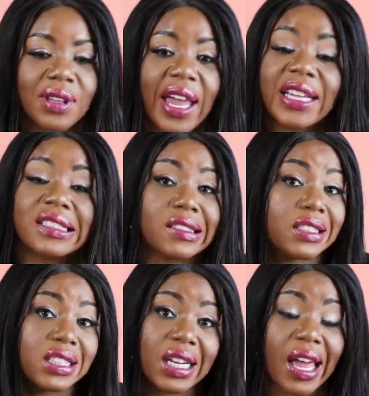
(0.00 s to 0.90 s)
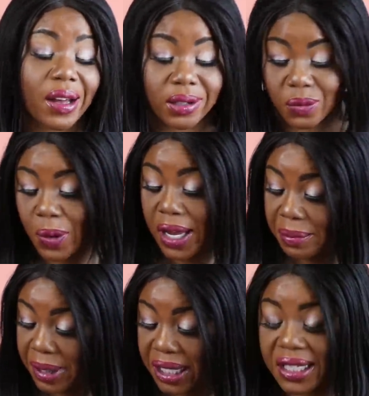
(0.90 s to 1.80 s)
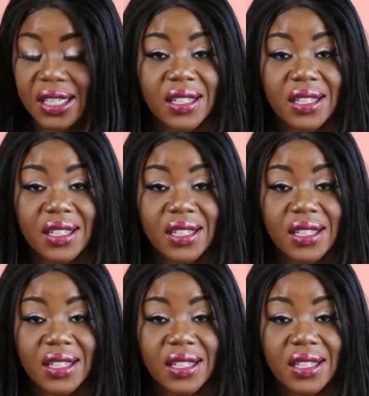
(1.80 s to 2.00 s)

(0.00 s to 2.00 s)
I can just chill out, wait a minute,